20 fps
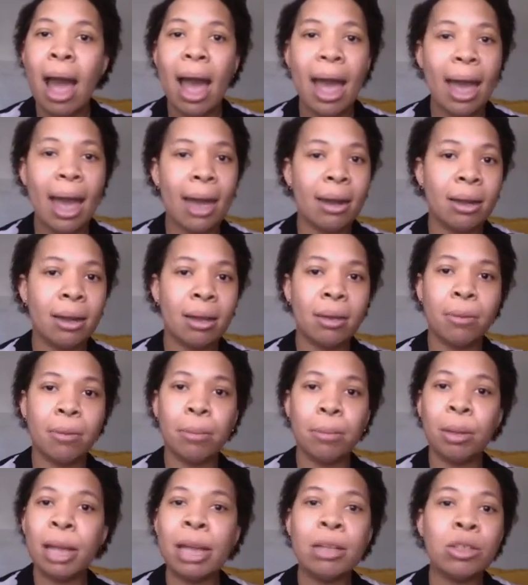I had a
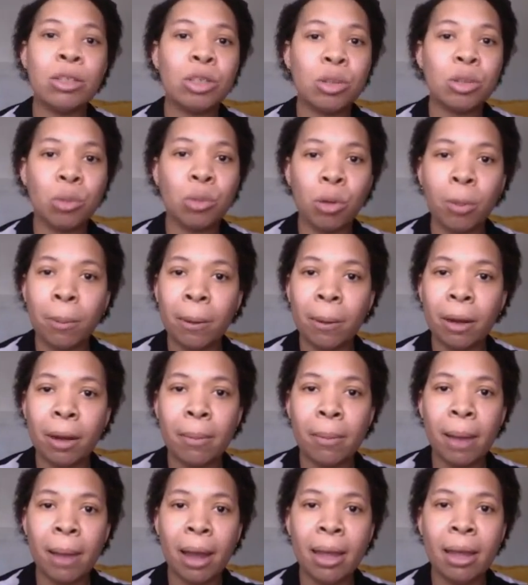plate and screw put
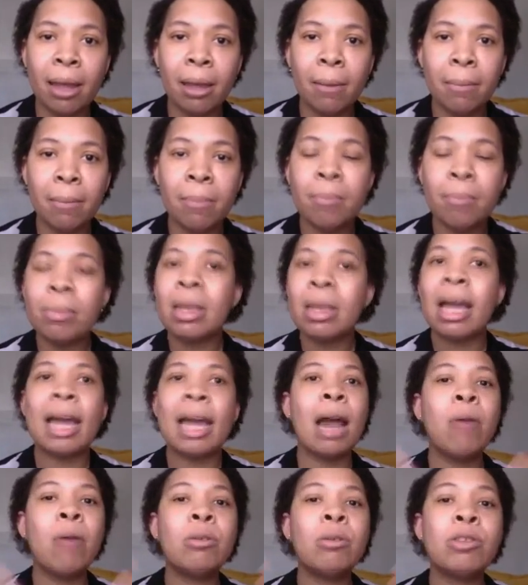in my hip,
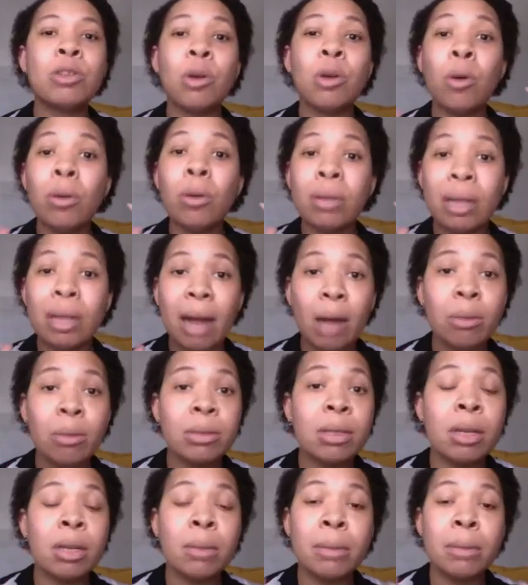and I was told that I was
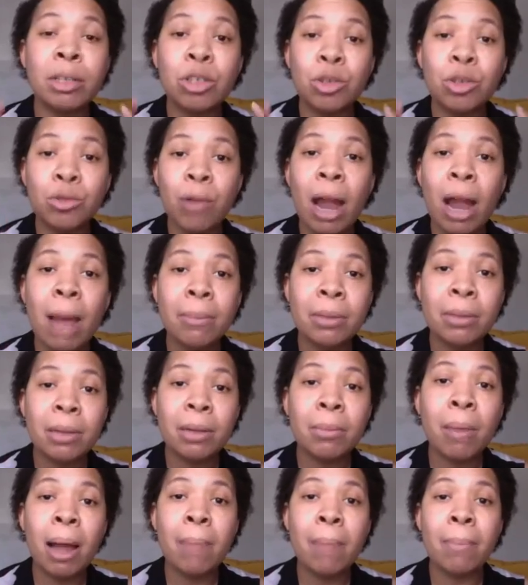going to be trapped
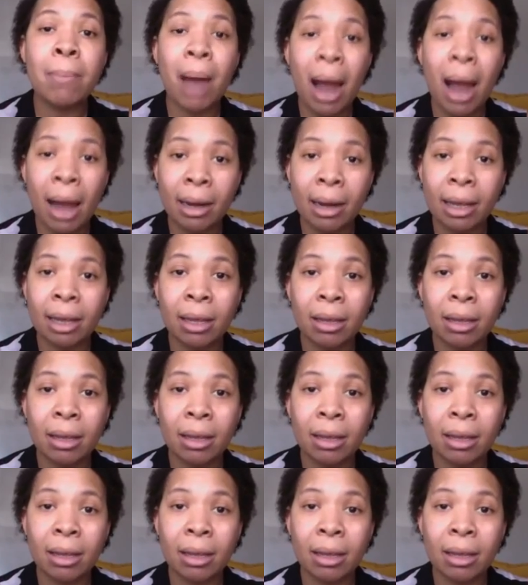in my body